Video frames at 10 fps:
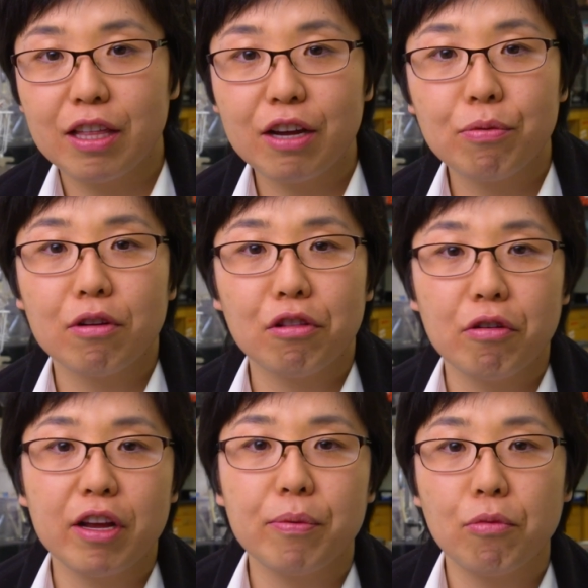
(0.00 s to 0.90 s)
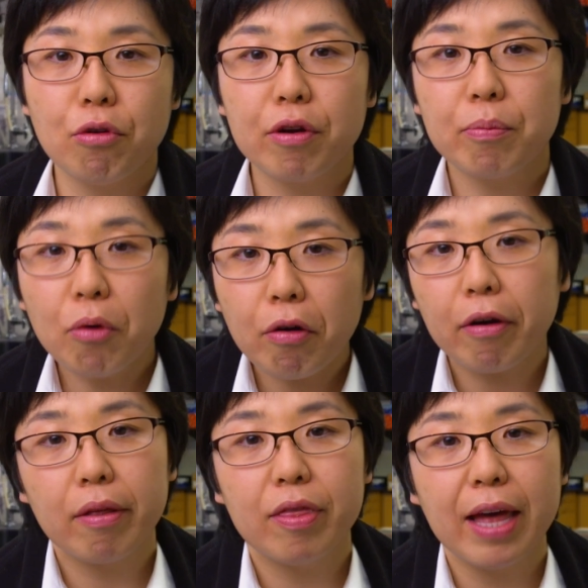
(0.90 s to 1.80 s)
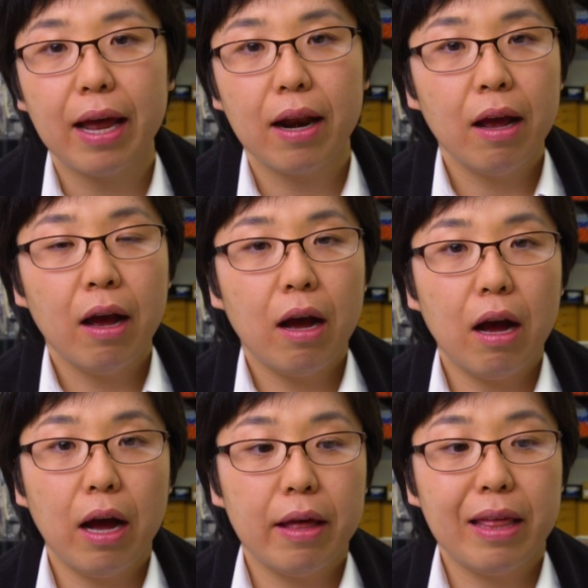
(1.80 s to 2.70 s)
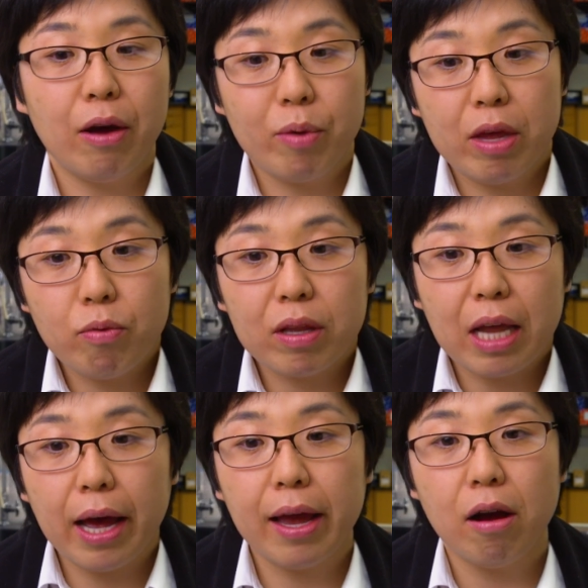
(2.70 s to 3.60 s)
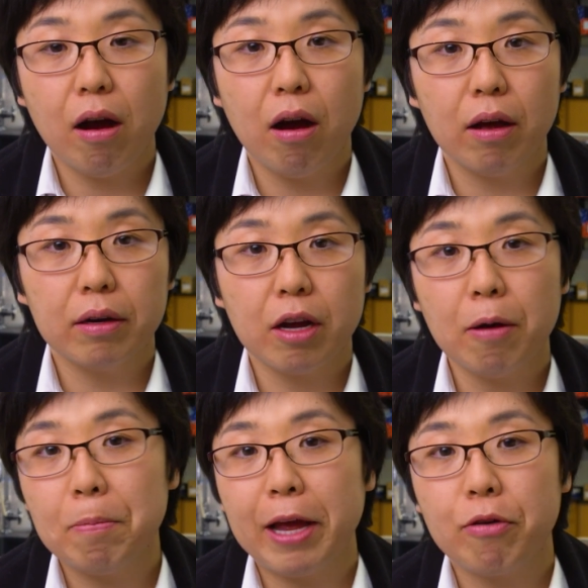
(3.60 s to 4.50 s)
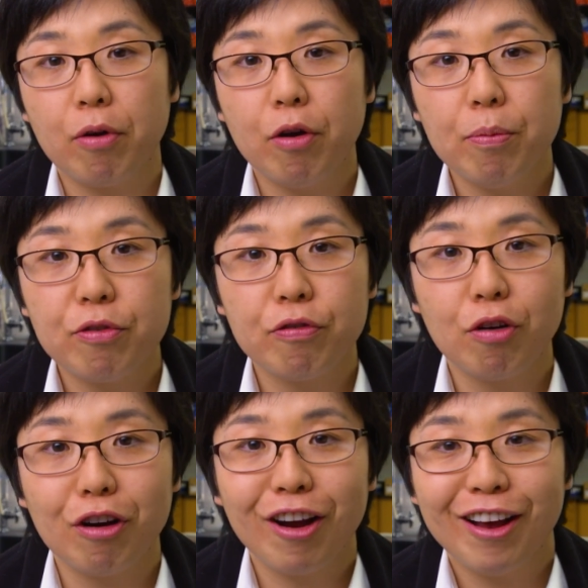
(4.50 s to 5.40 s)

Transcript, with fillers: think we're learning more and more that uh, that we rely on gut microbes for